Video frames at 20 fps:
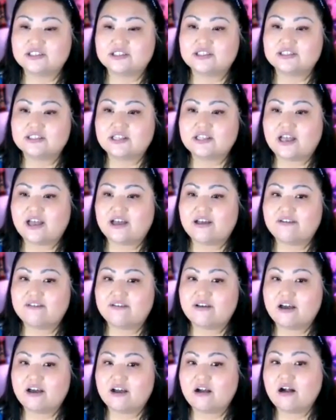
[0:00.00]
it's not
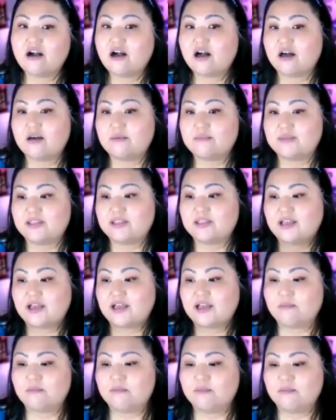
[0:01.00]
uncommon
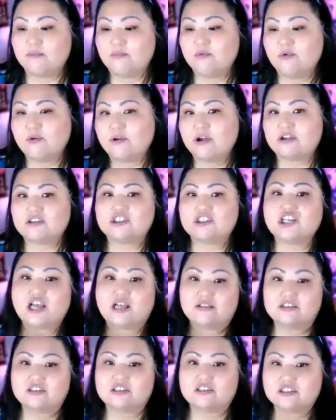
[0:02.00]
that more
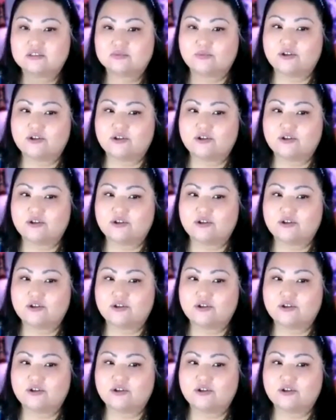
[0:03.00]
challenges,